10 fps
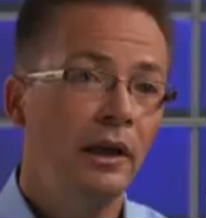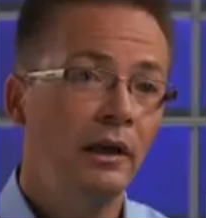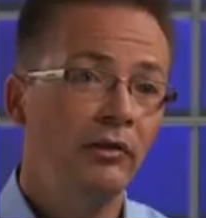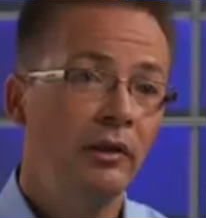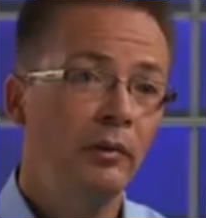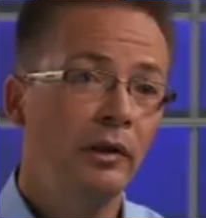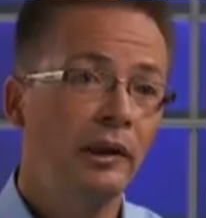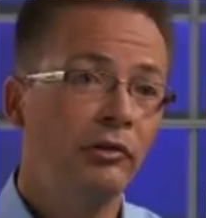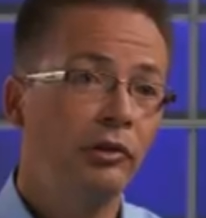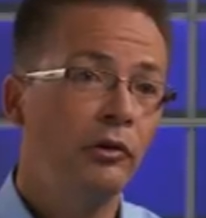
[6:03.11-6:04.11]
And
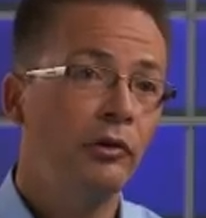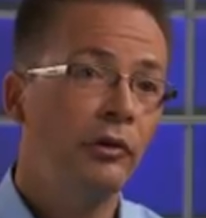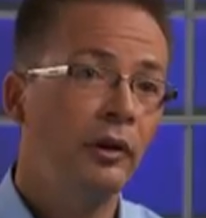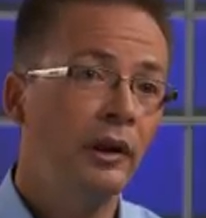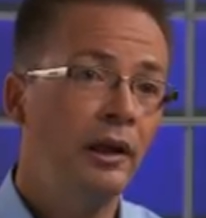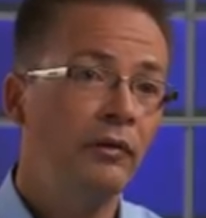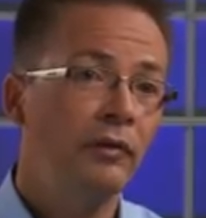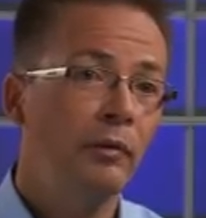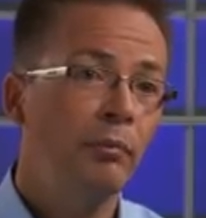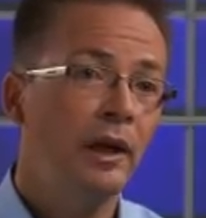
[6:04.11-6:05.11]
similarly as shown on the
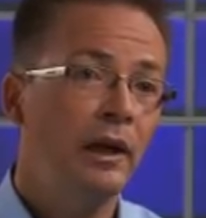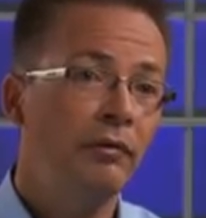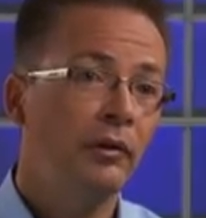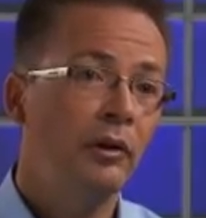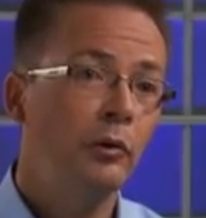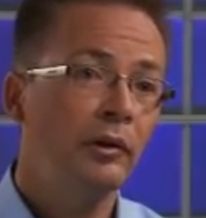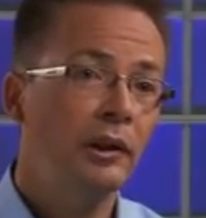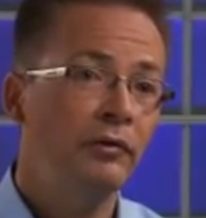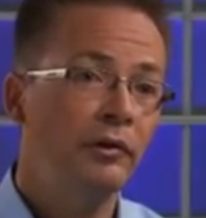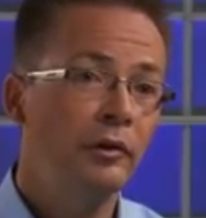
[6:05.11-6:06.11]
left, after local
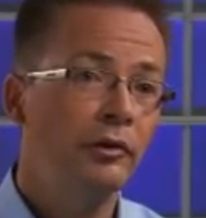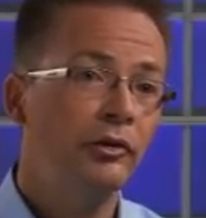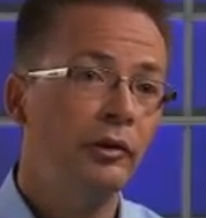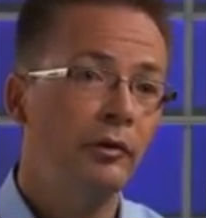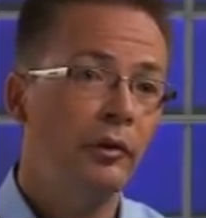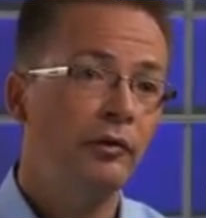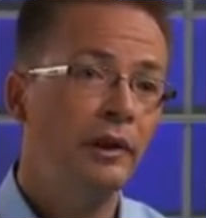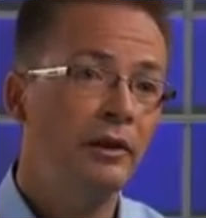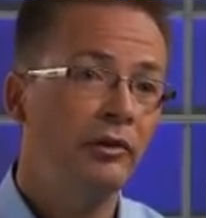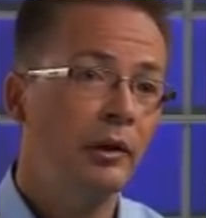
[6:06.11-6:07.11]
infusion of
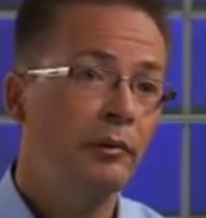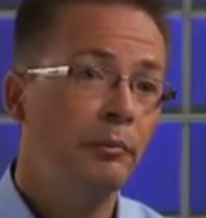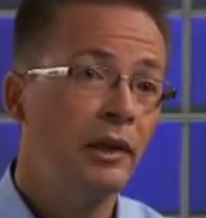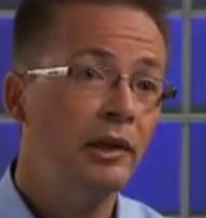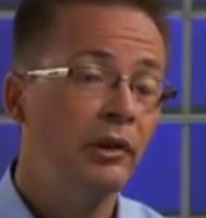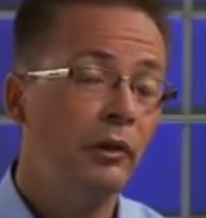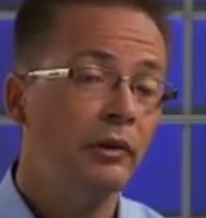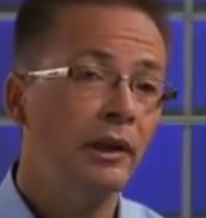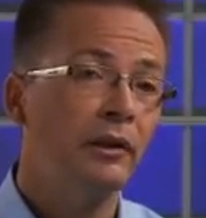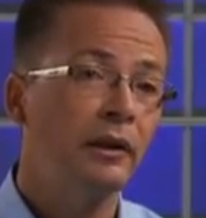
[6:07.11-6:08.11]
the enzyme that breaks down
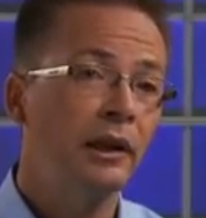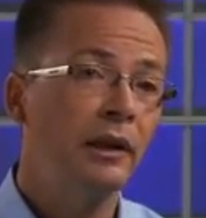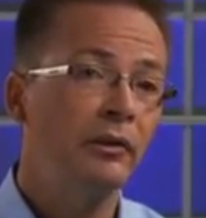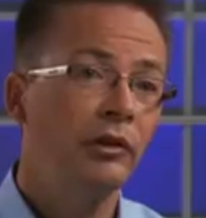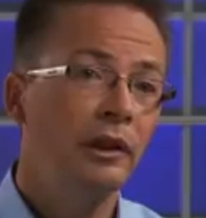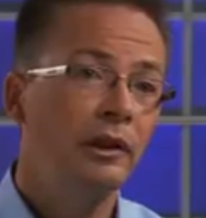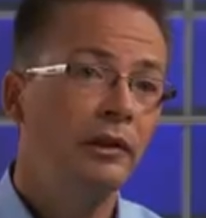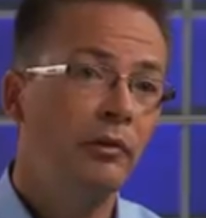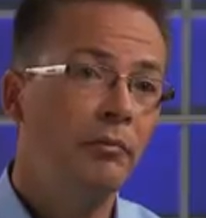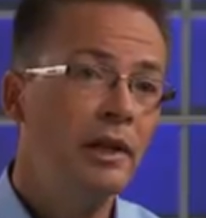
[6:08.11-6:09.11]
glycocalyx,
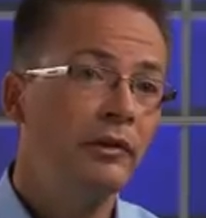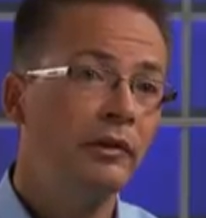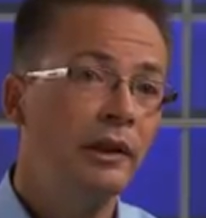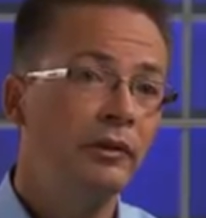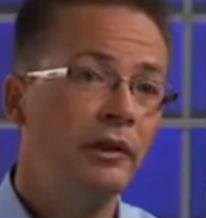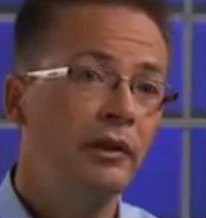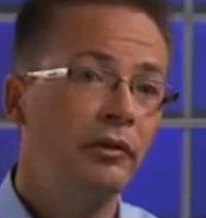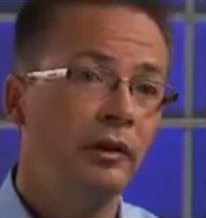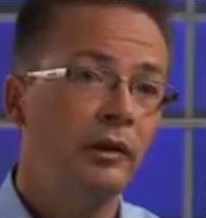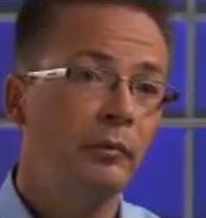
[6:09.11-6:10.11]
there's a major
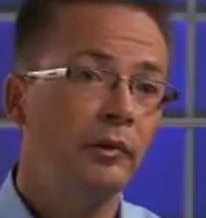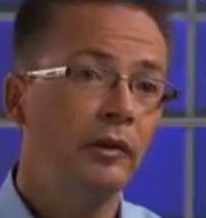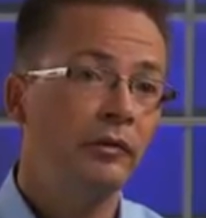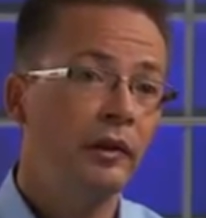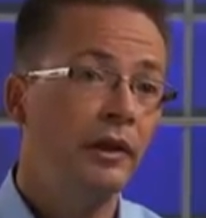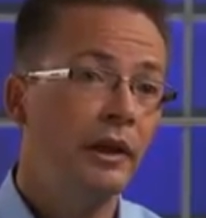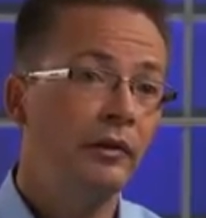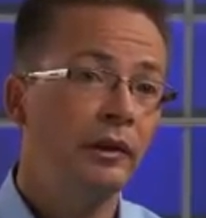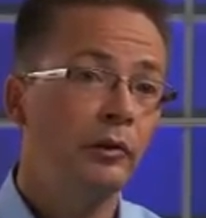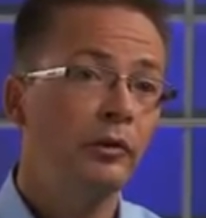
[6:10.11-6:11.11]
increase in the number of
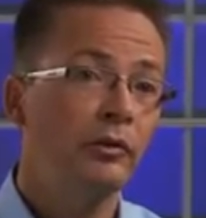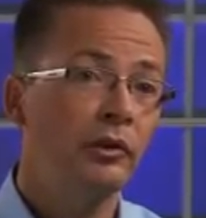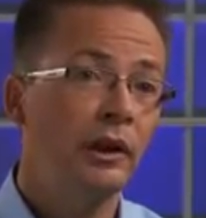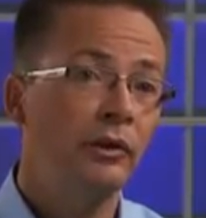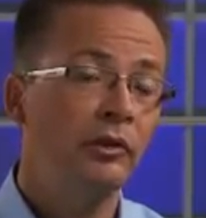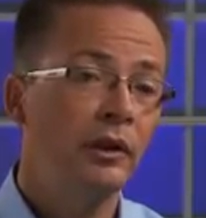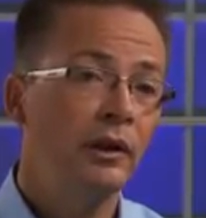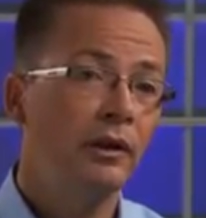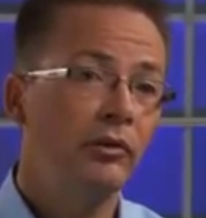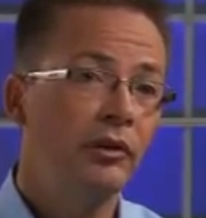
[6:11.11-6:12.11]
adhering leukocytes
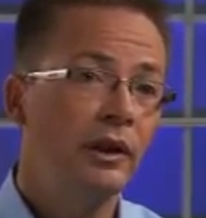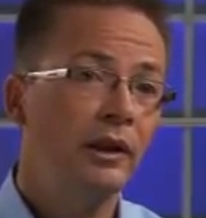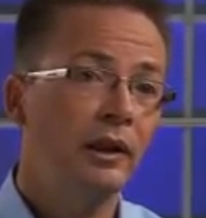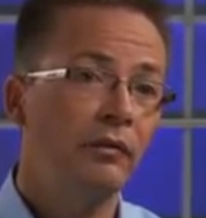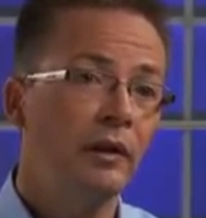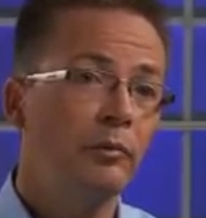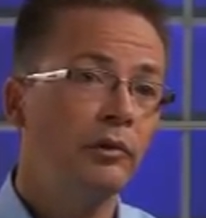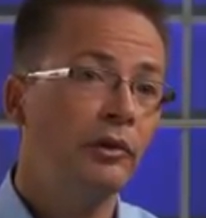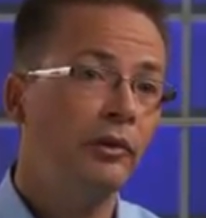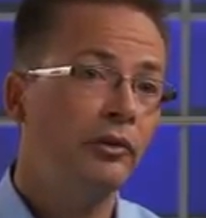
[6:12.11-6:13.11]
and sticking
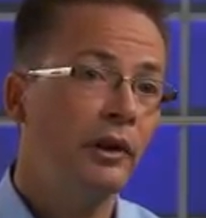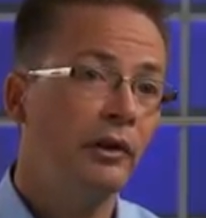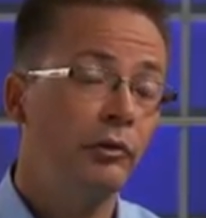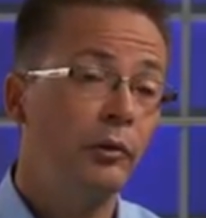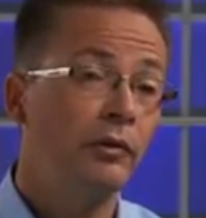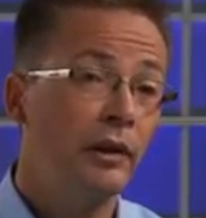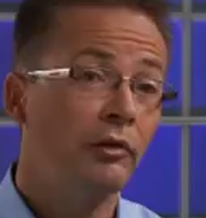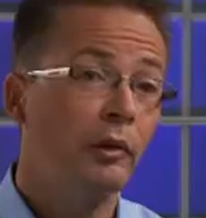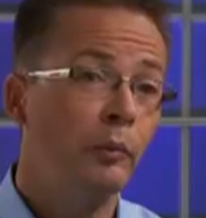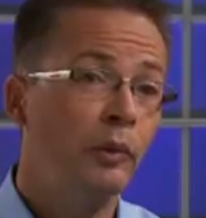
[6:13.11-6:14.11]
inflammatory cells to the
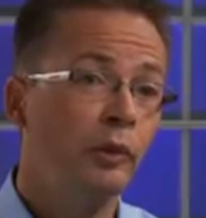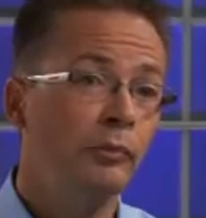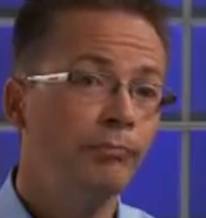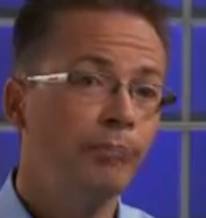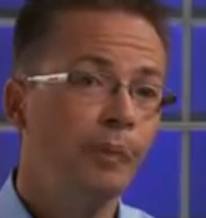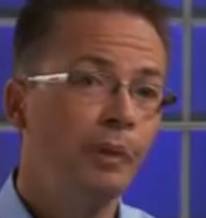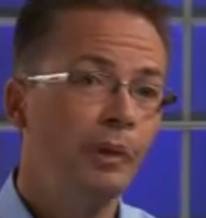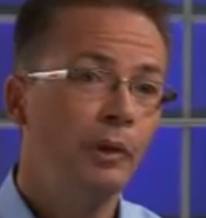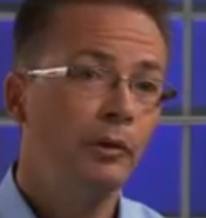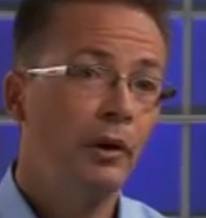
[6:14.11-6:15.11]
vascular wall.
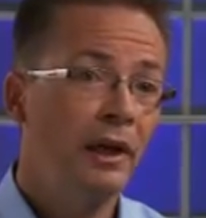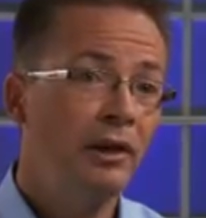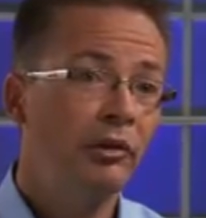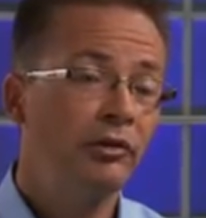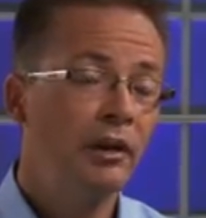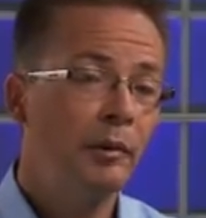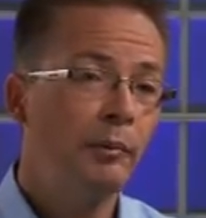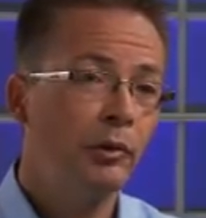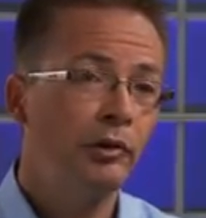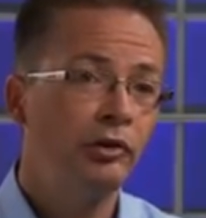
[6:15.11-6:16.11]
Now, last example
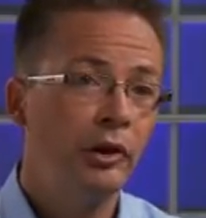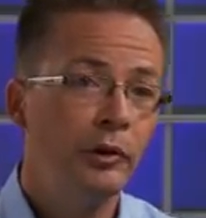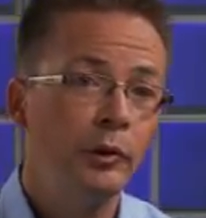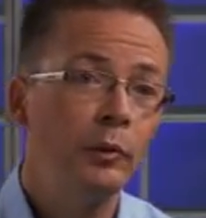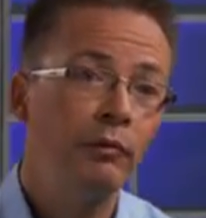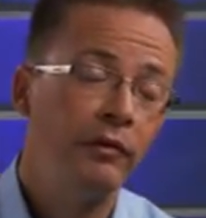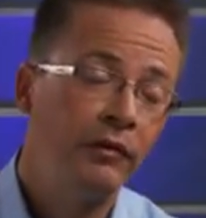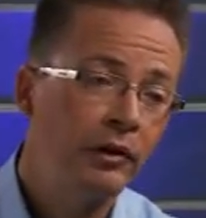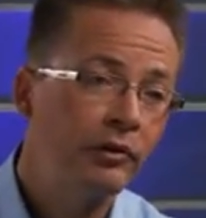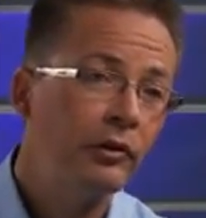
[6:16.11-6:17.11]
I'm going to show you of the
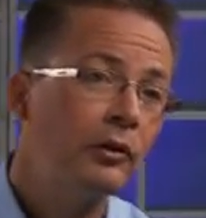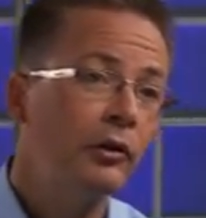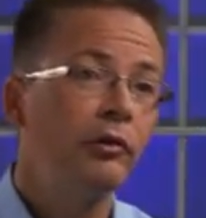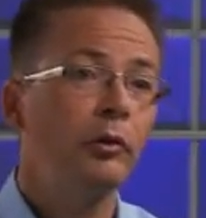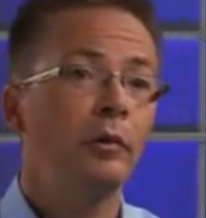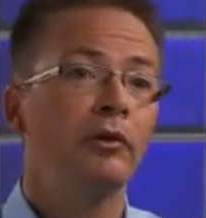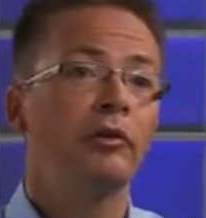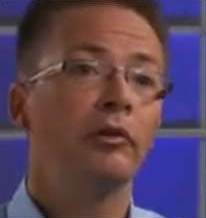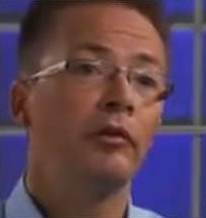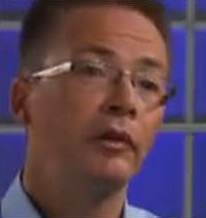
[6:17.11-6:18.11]
functional
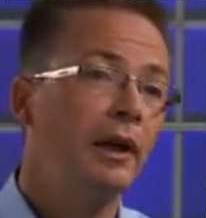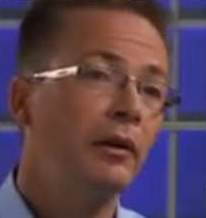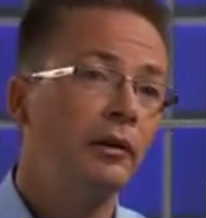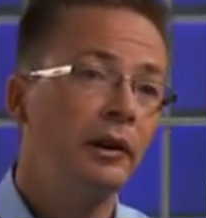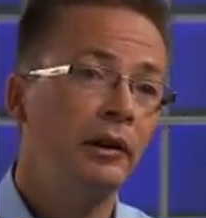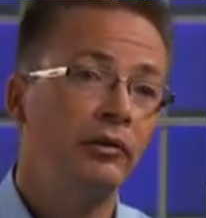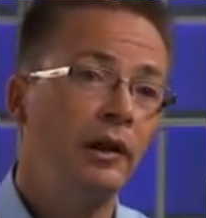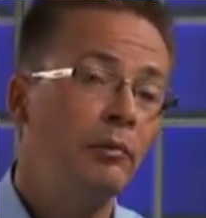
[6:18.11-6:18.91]
consequences of glycocalyx